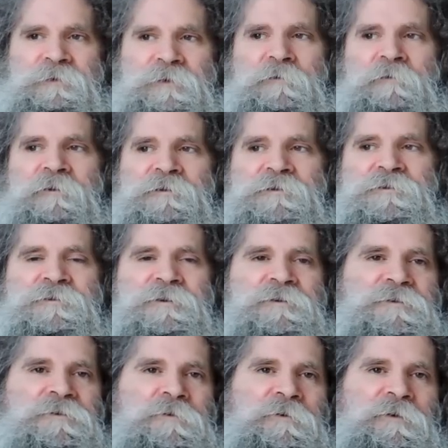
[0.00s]
it's
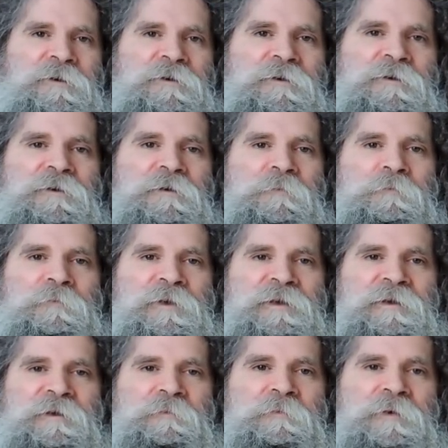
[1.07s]
just gonna
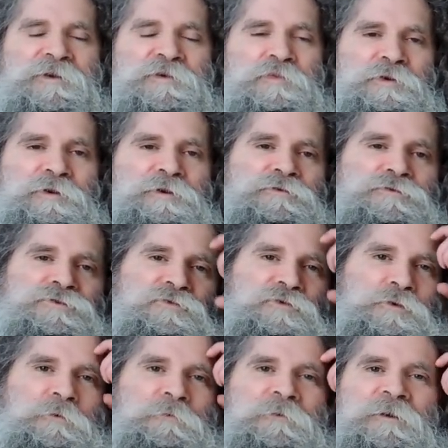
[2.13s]
be much more
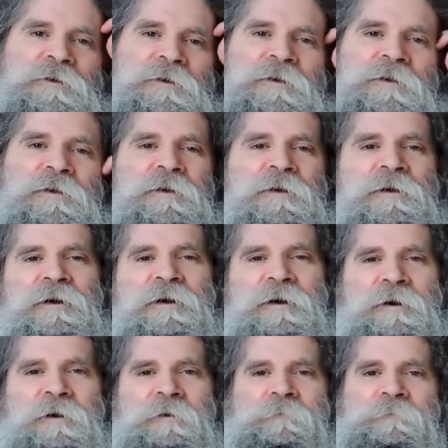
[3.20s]
useful.
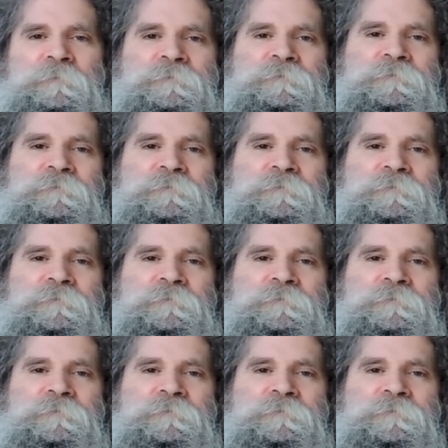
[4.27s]
Um,